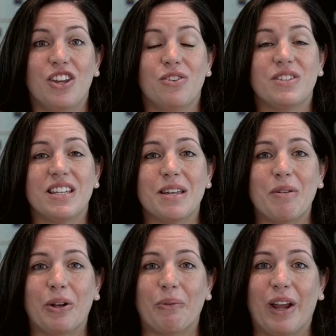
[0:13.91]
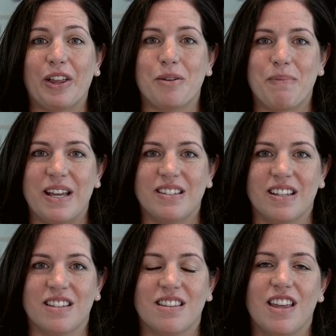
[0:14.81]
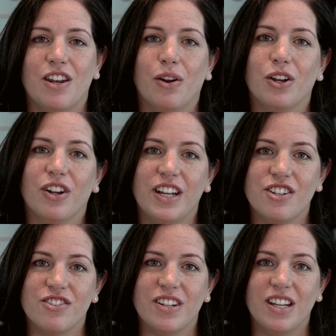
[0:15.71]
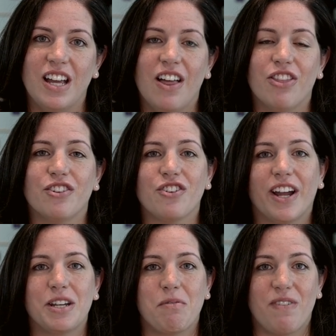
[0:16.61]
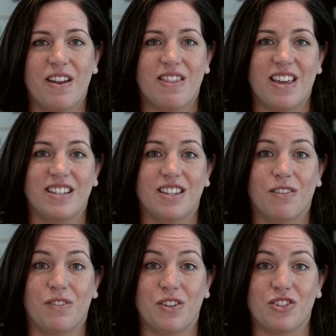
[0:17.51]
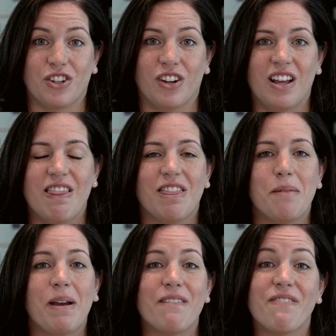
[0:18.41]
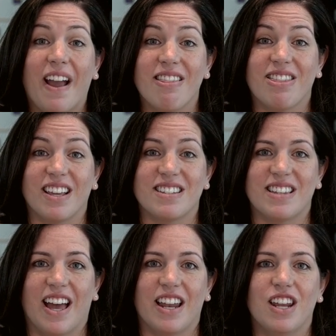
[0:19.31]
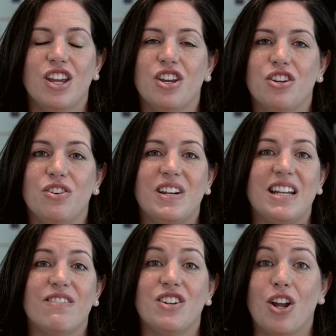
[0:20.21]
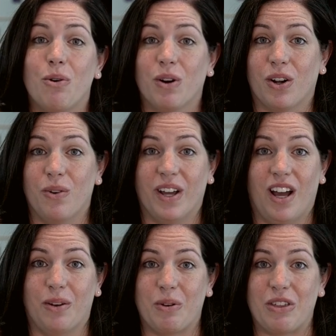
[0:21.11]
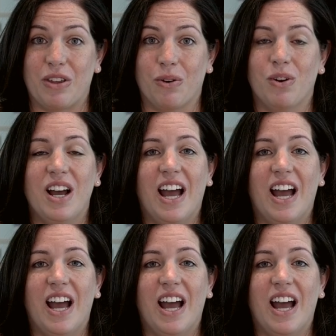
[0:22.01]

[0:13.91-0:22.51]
you see them on a regular basis. They know your history. They're trying to prevent things in the future. They might find things that you didn't even know were going on with you